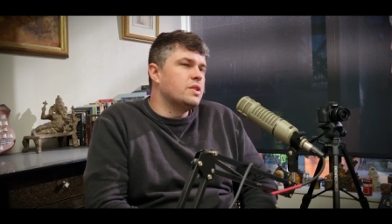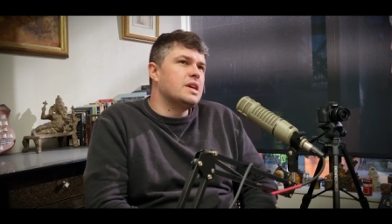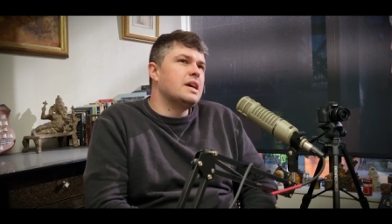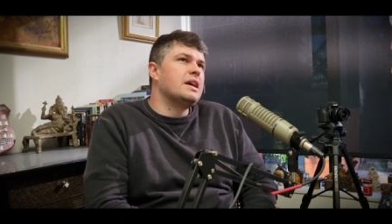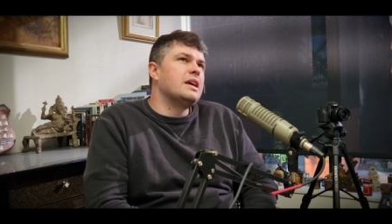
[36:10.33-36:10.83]

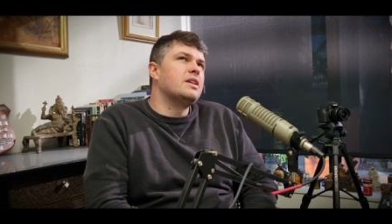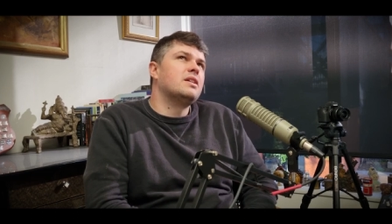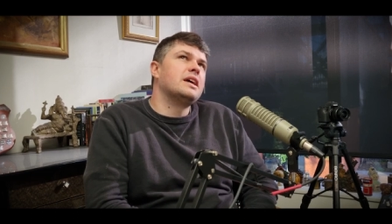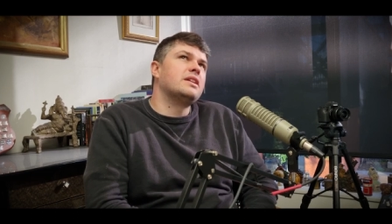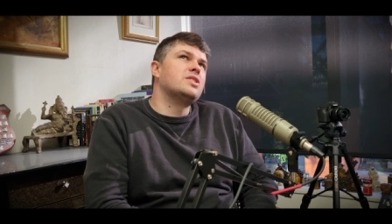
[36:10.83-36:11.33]
Because I, I
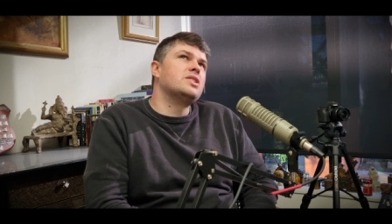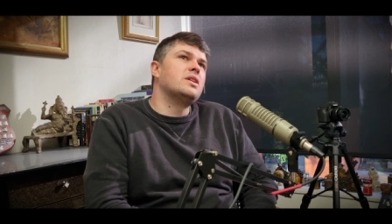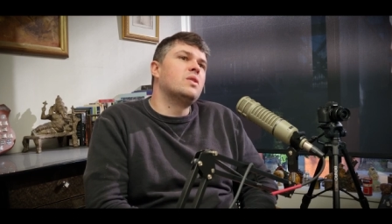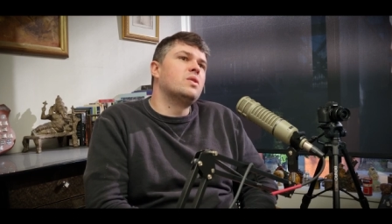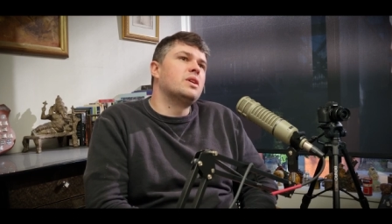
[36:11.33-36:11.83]
get like the
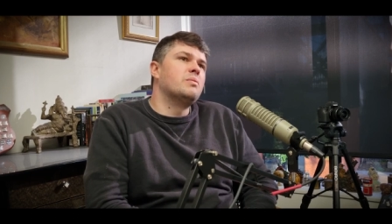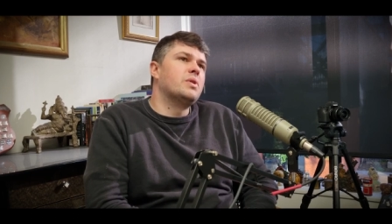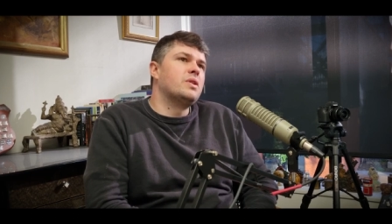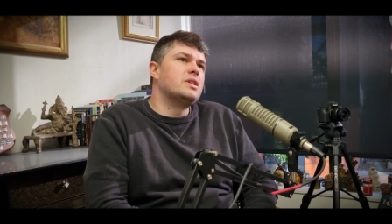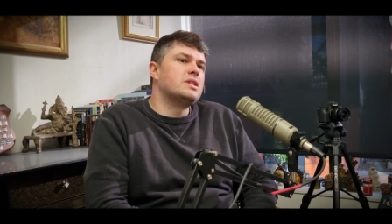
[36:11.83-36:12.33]
shareholder
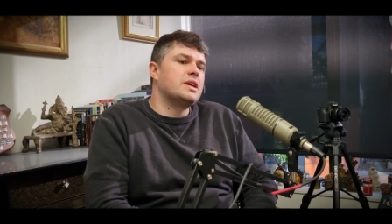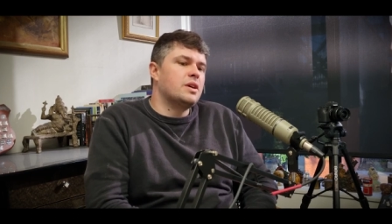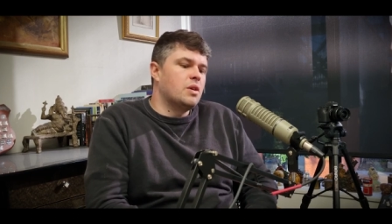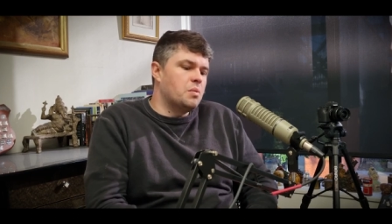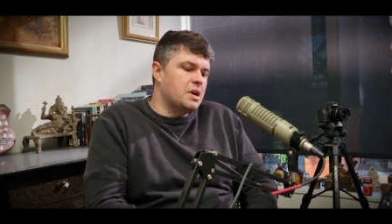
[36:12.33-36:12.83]
components.
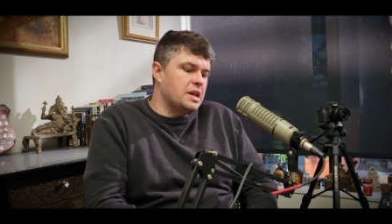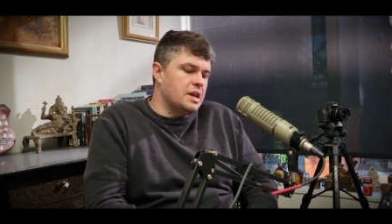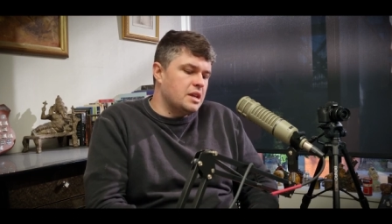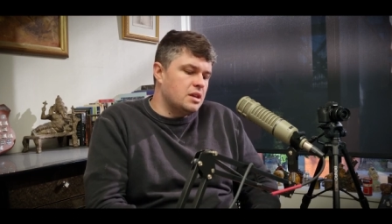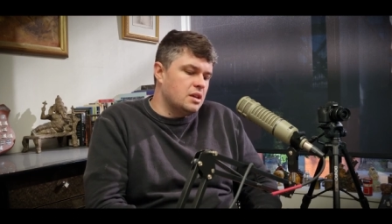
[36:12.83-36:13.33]
like on one
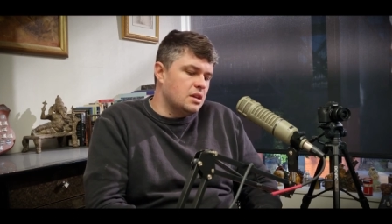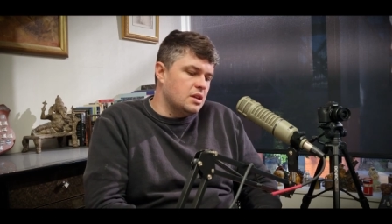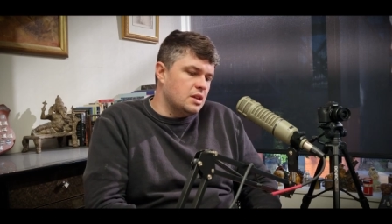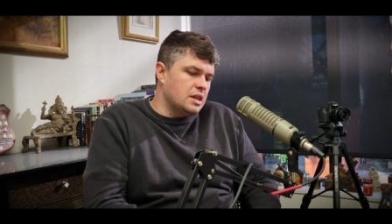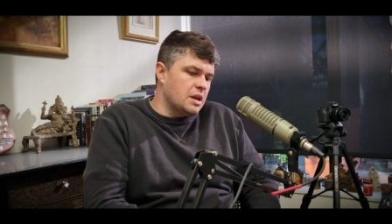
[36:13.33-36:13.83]
hand,
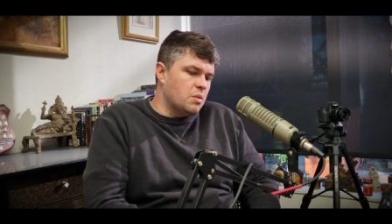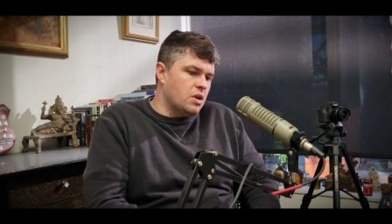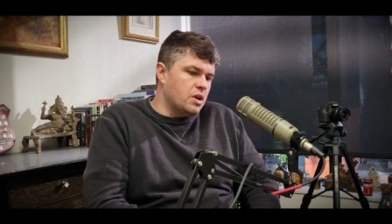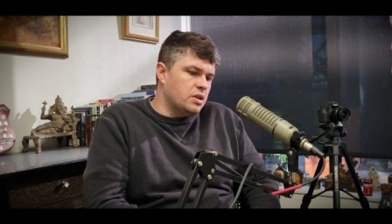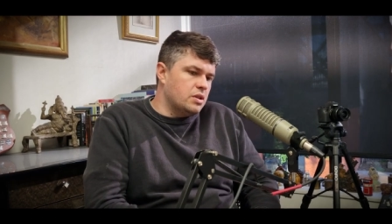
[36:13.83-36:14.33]
they
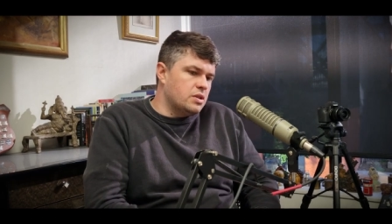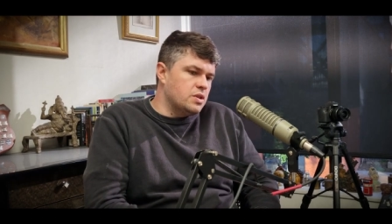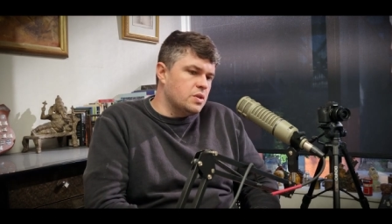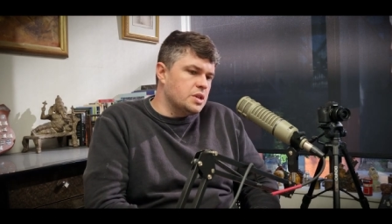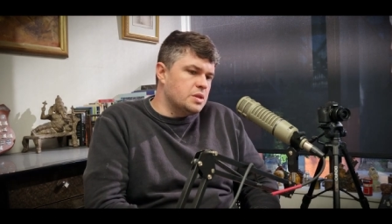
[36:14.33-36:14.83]
want
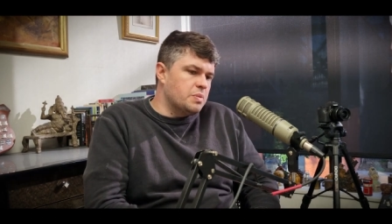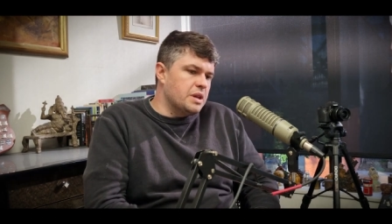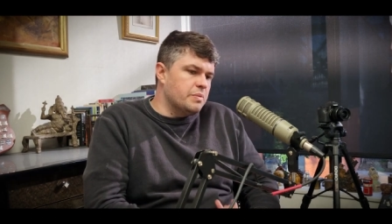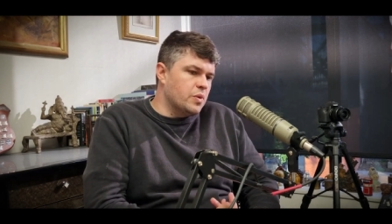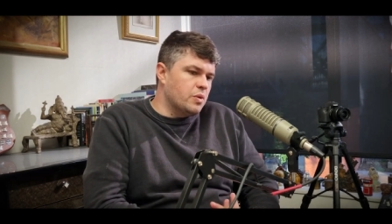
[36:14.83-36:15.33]
you to
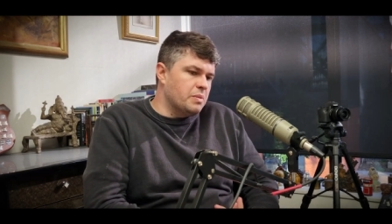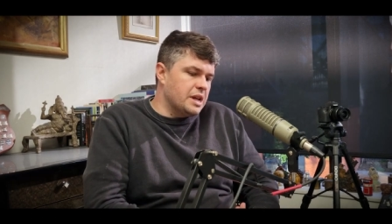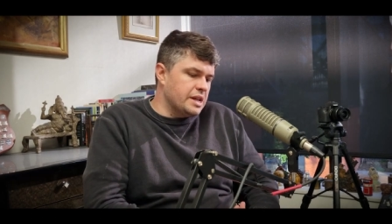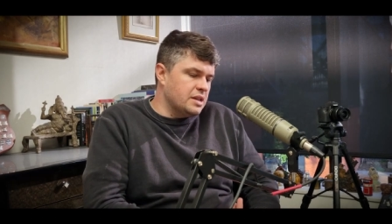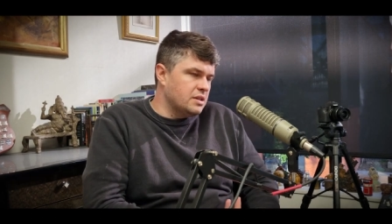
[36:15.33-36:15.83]
spend more
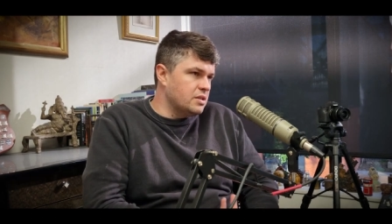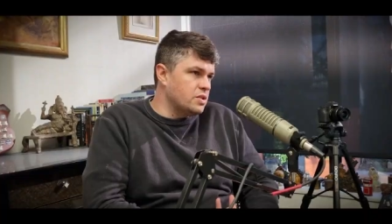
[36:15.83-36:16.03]
money.